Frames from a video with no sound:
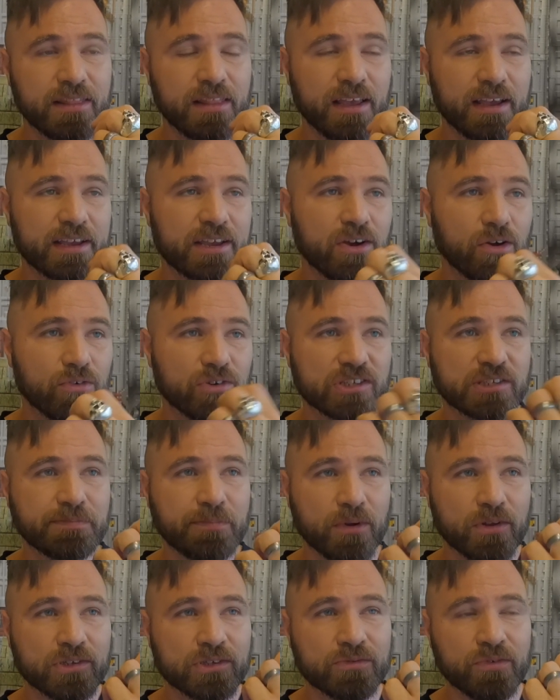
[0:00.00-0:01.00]
like
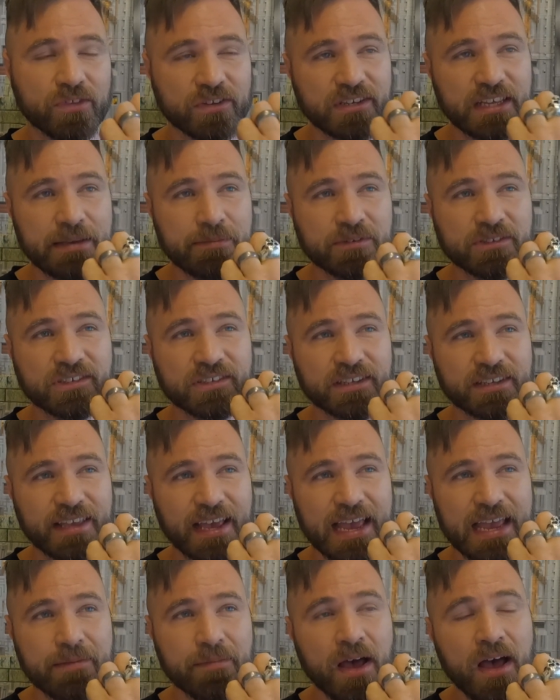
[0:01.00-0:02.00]
correspond with the demons in the
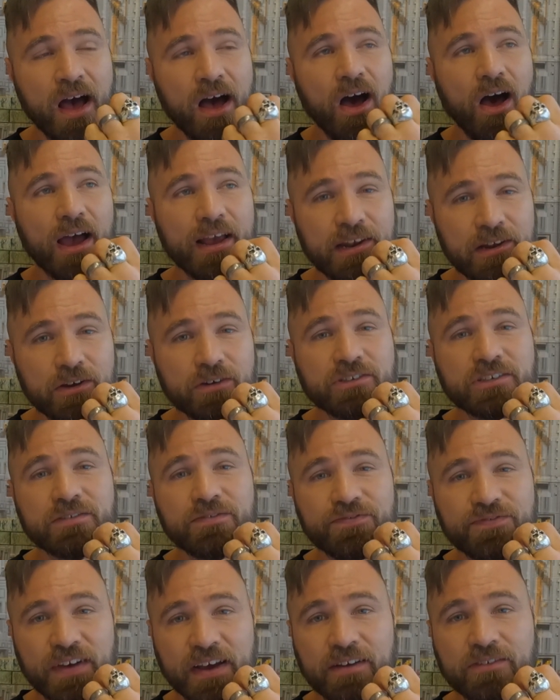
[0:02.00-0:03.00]
game. I looked
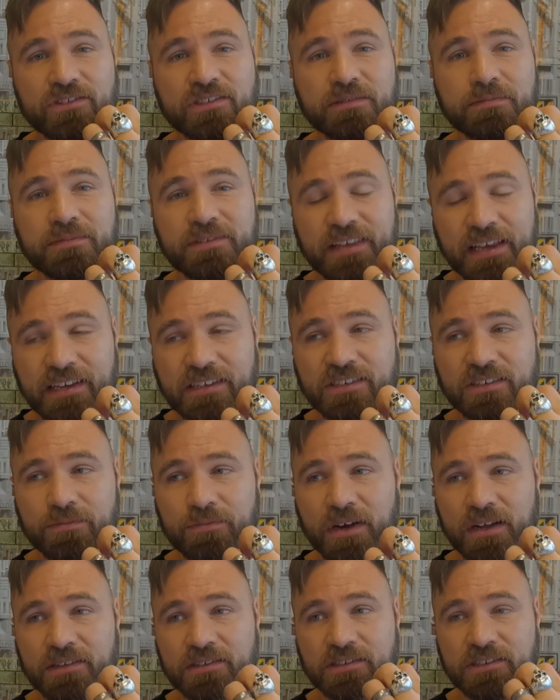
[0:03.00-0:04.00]
and found some
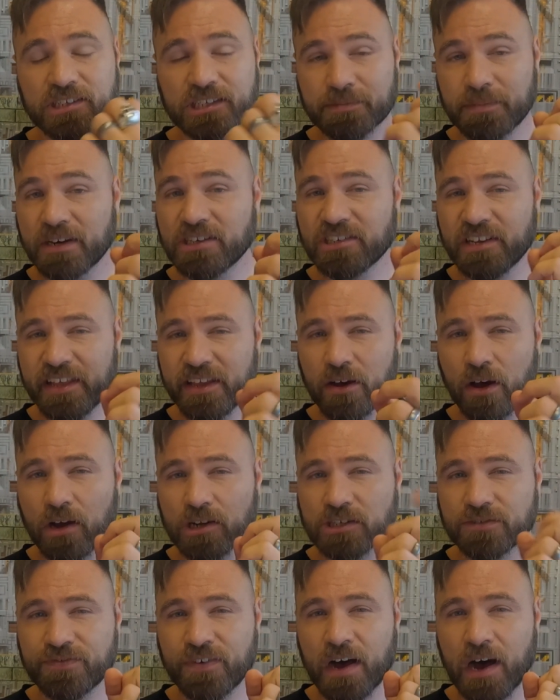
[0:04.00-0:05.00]
decent ones, especially the
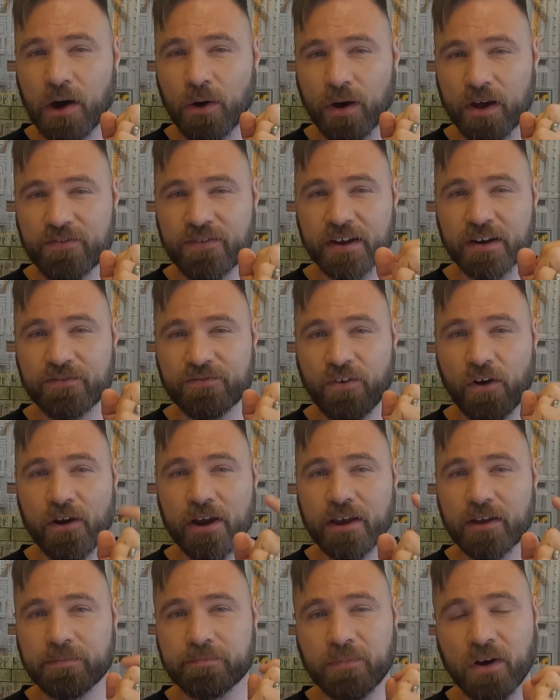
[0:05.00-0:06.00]
Archvile. I found a
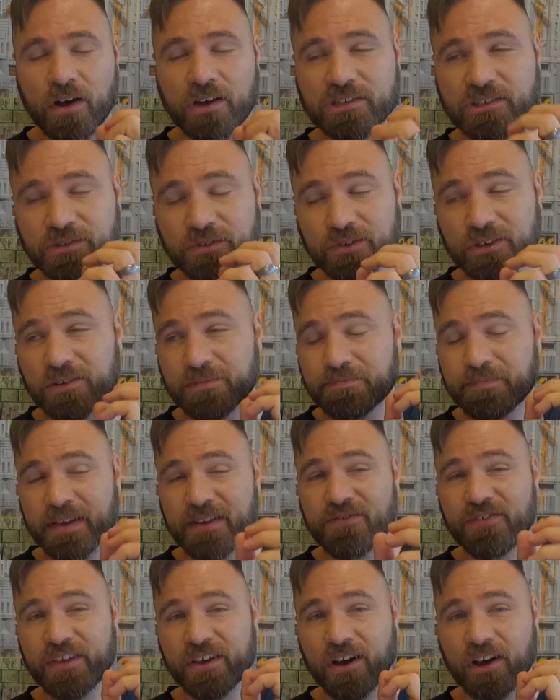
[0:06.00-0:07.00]
very good mask that could
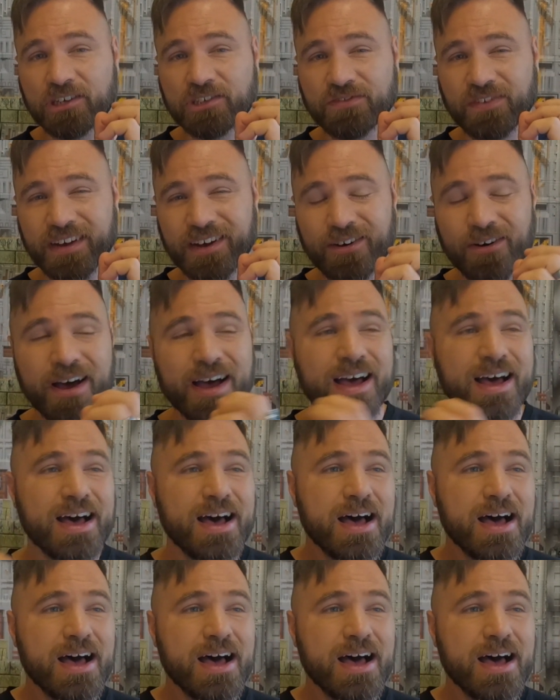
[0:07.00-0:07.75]
be for the Archvile.